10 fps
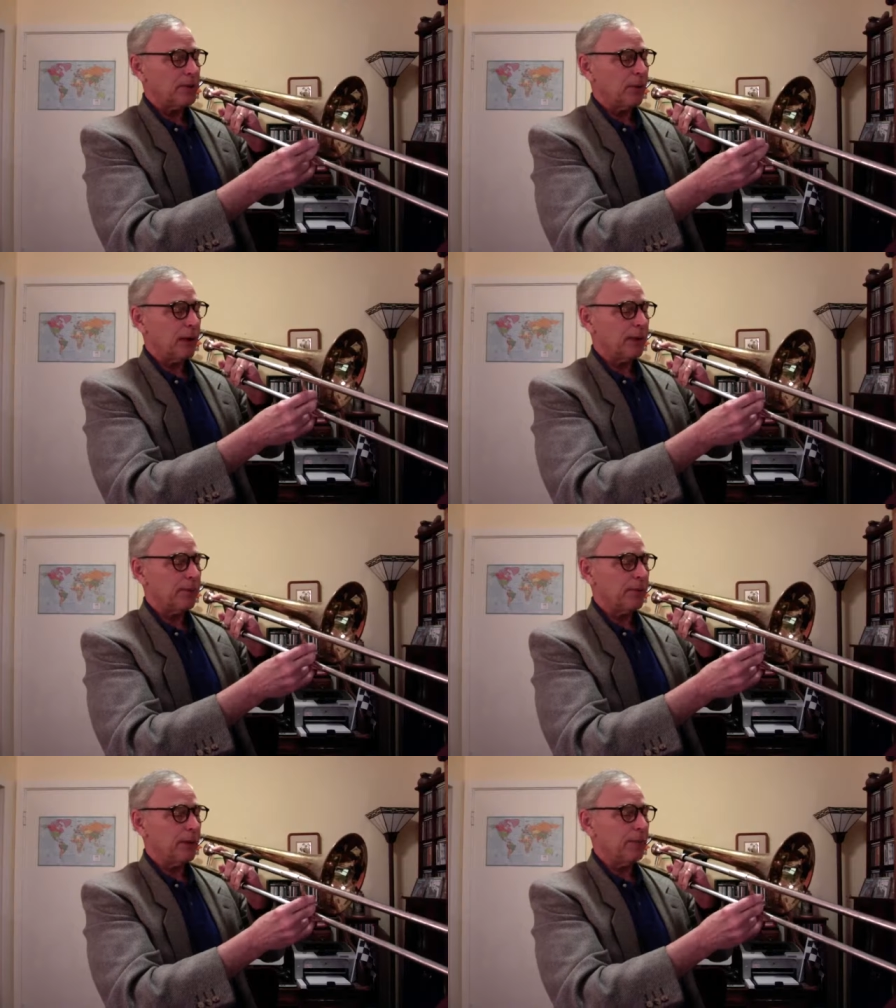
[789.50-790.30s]
so I
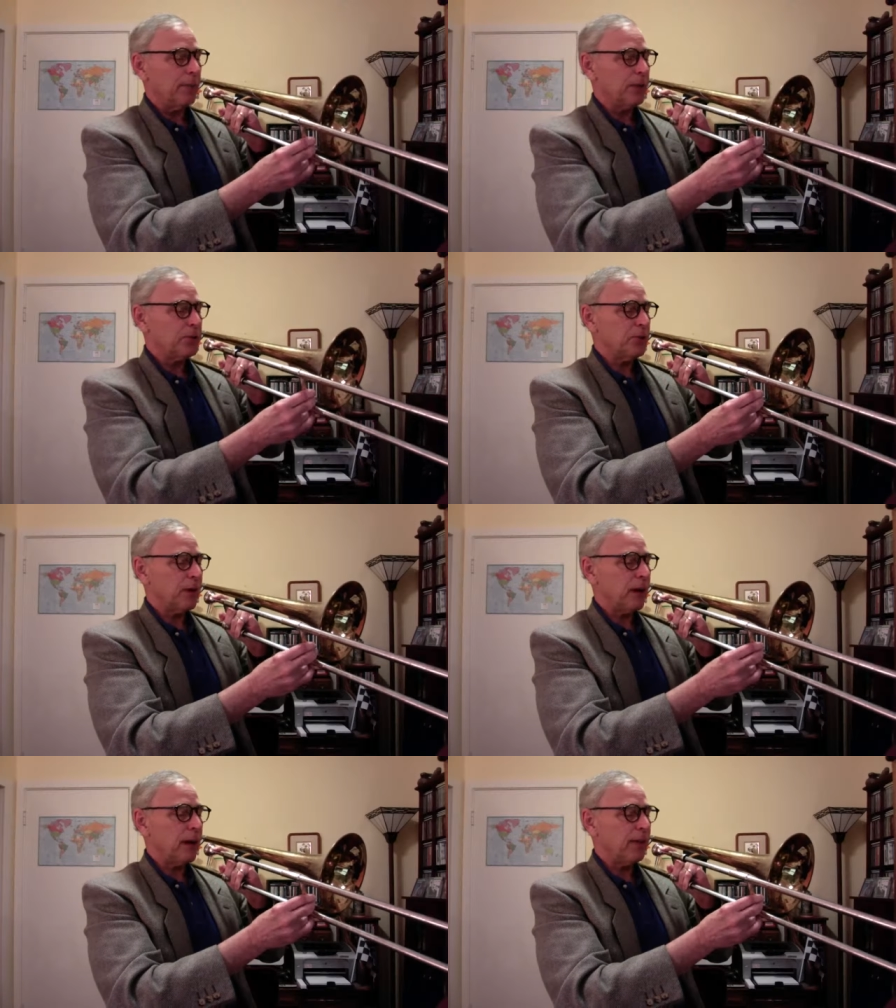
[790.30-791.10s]
can make
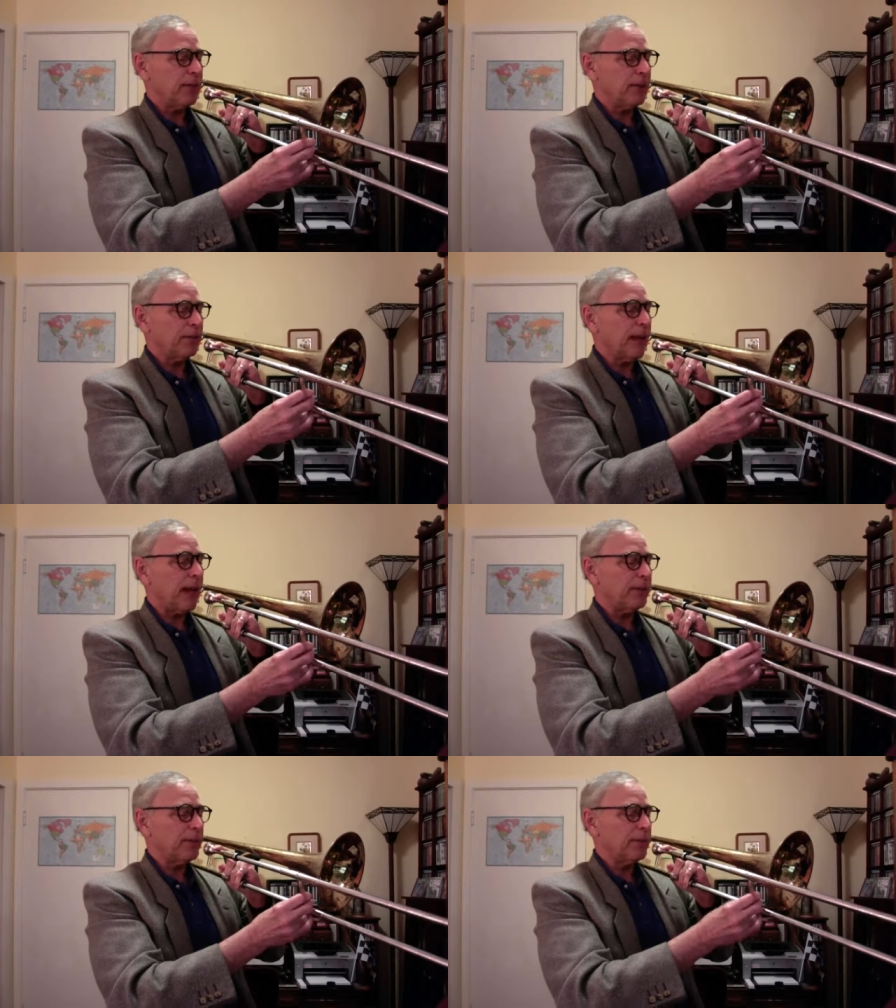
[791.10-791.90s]
sure I have E
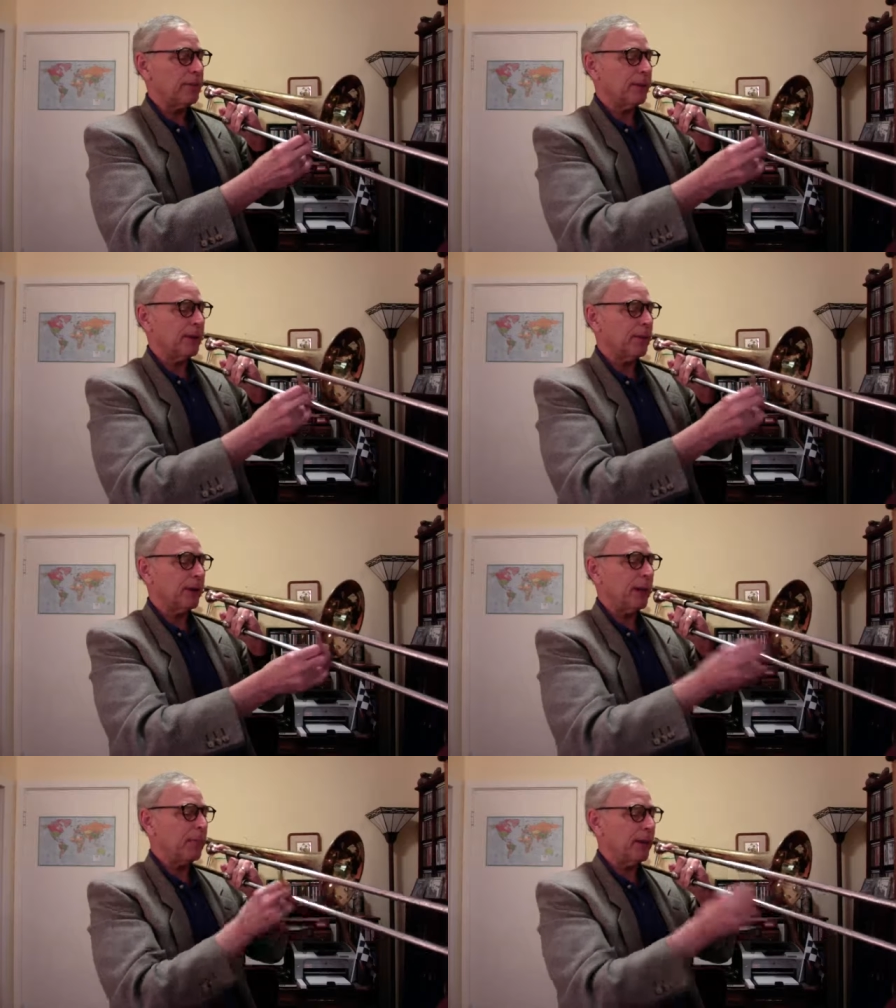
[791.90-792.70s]
flat. But then when
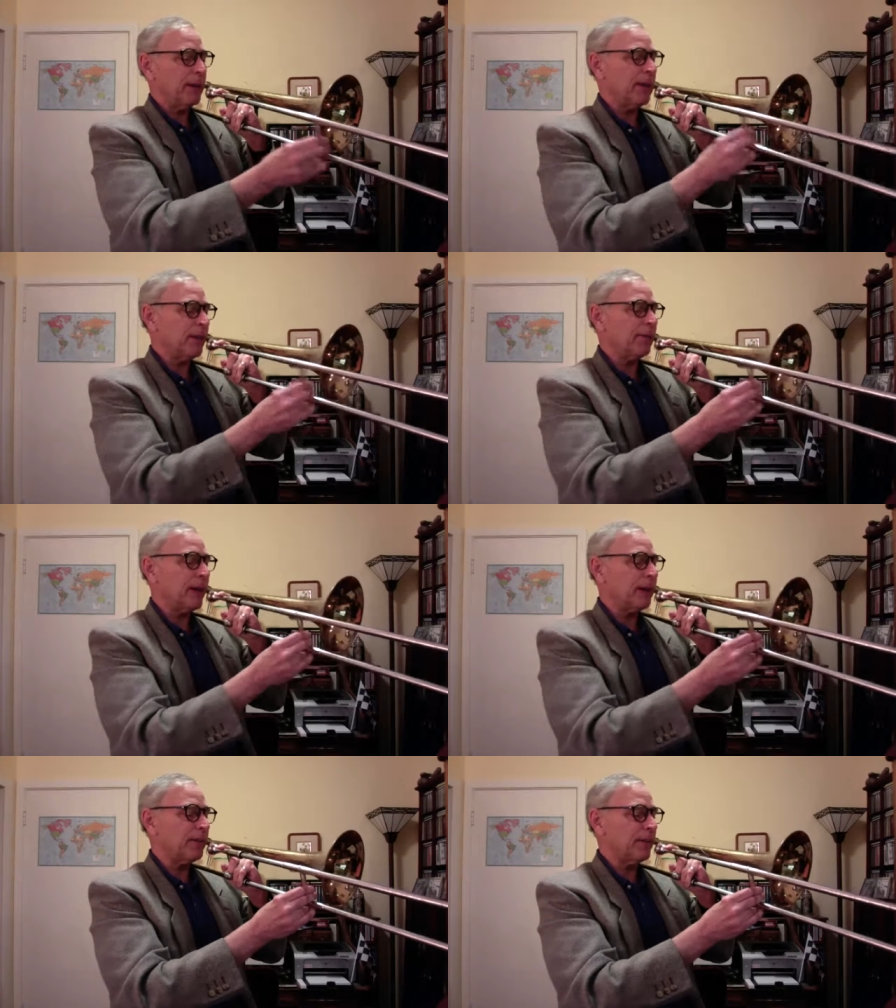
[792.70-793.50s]
I play the E
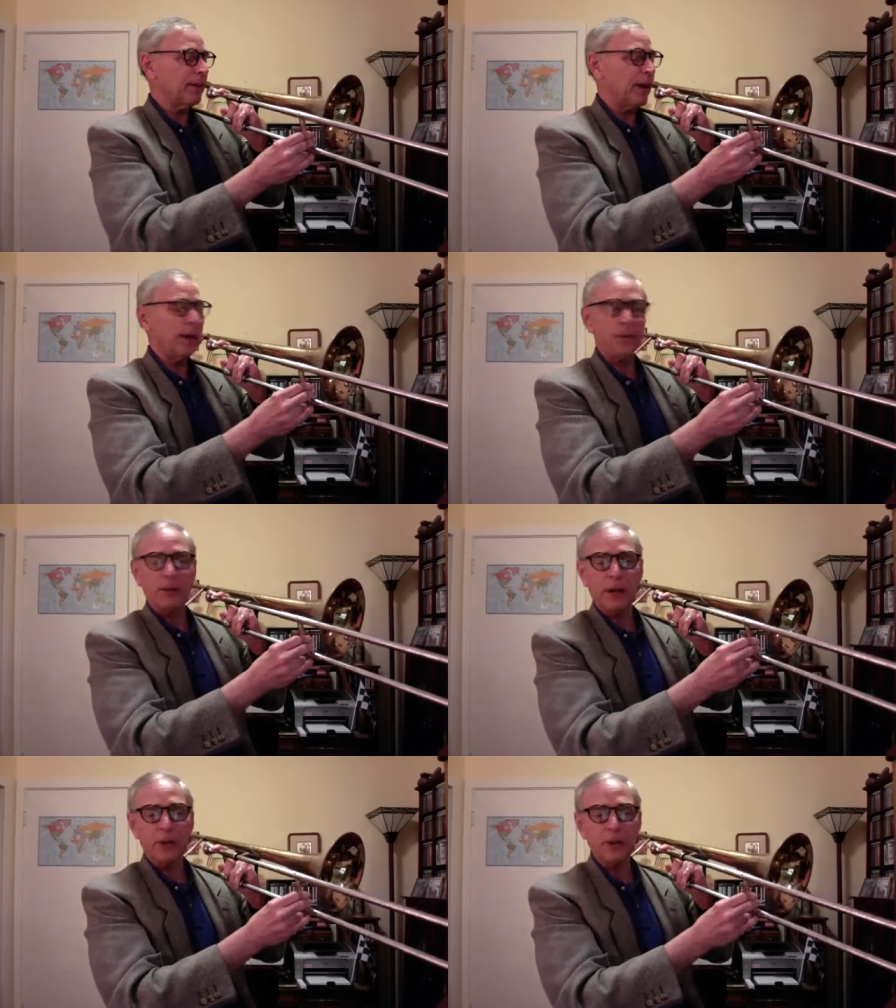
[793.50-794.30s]
flat, I don't
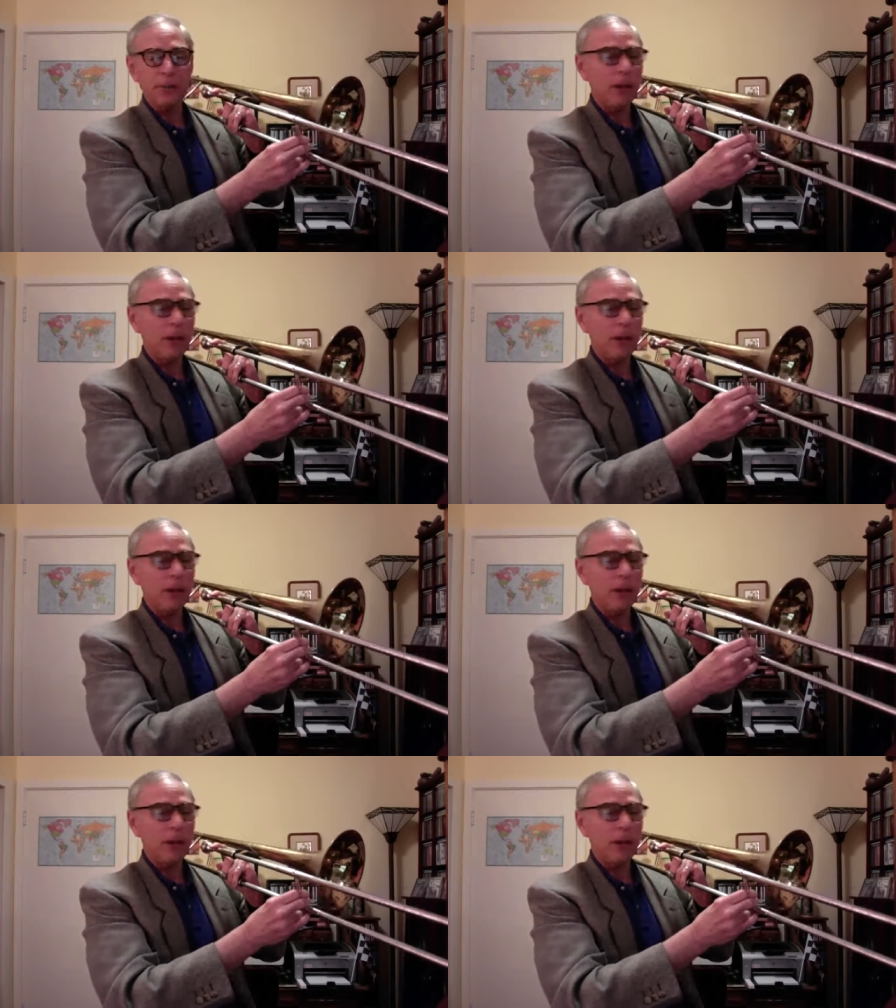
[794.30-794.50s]
touch the